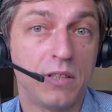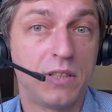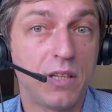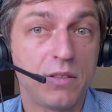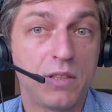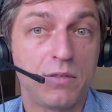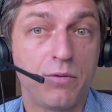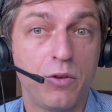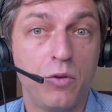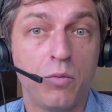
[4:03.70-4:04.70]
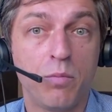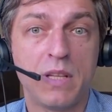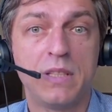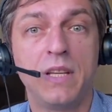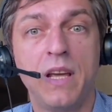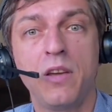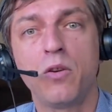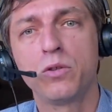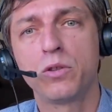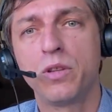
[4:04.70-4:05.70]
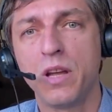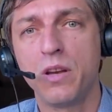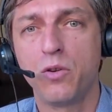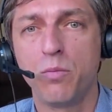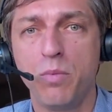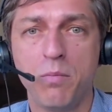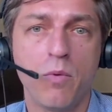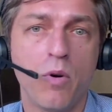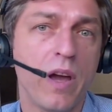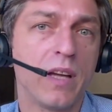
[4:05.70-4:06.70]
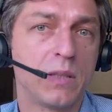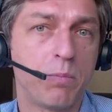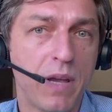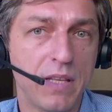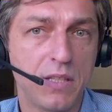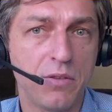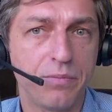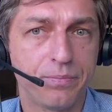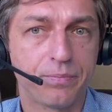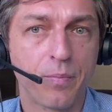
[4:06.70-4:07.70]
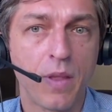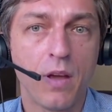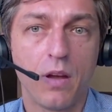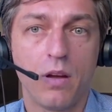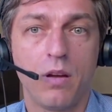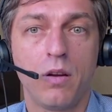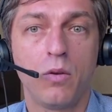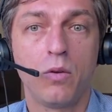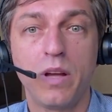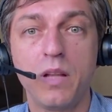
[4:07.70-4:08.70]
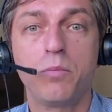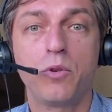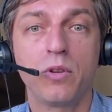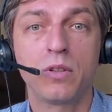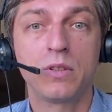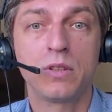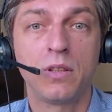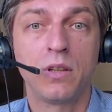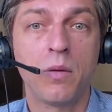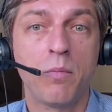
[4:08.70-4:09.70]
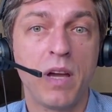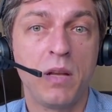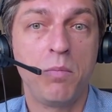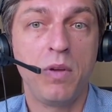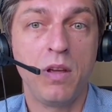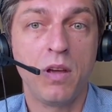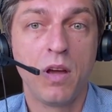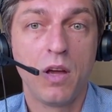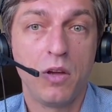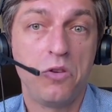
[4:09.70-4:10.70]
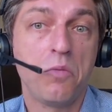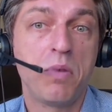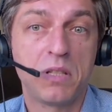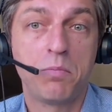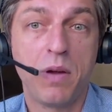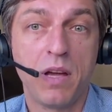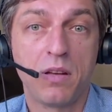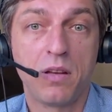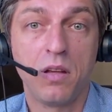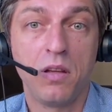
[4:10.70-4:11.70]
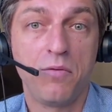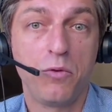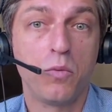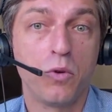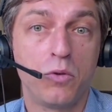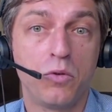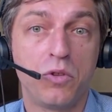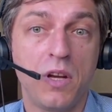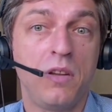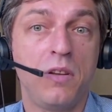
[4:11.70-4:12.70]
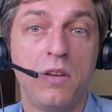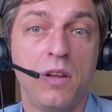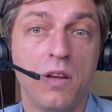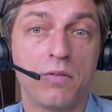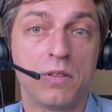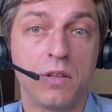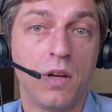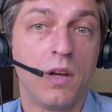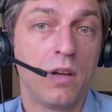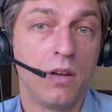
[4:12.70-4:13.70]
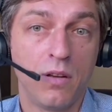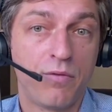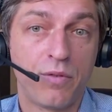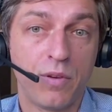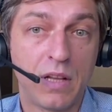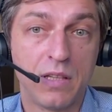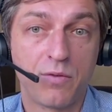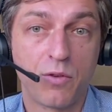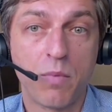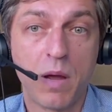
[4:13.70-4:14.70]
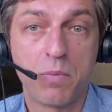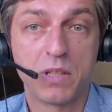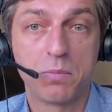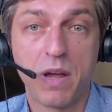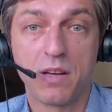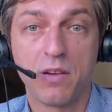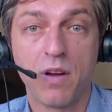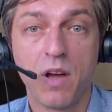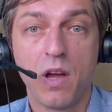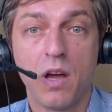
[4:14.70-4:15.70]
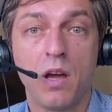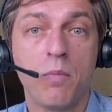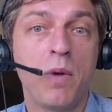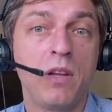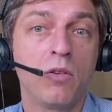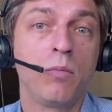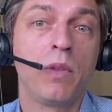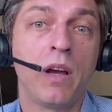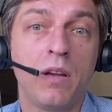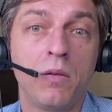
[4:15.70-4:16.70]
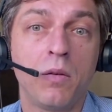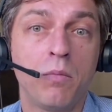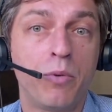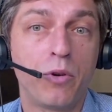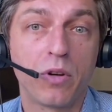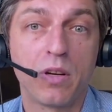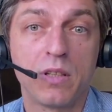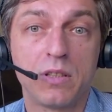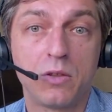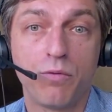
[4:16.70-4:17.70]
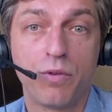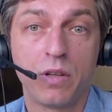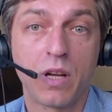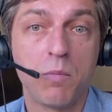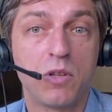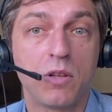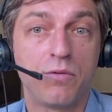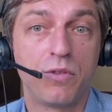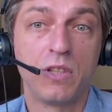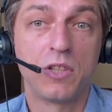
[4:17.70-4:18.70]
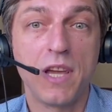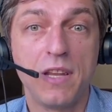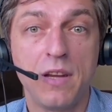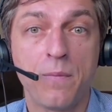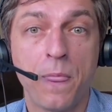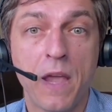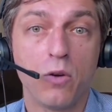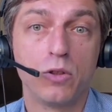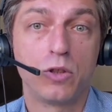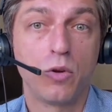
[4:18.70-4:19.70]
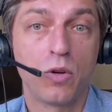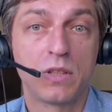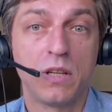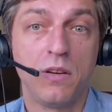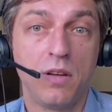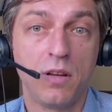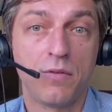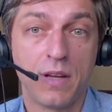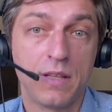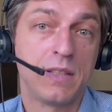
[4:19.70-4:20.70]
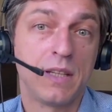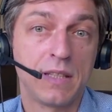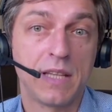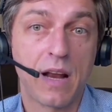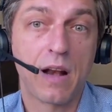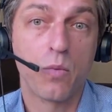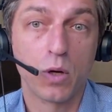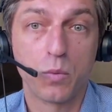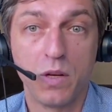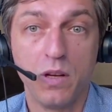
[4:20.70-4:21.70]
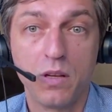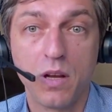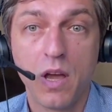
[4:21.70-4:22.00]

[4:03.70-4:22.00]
services for you, but they also tend to be more expensive. Online brokers might be your best bet if you want to trade ETFs, at least from my perspective. Many online brokers offer commission-free trading on stocks and ETF, and that's exactly what we need.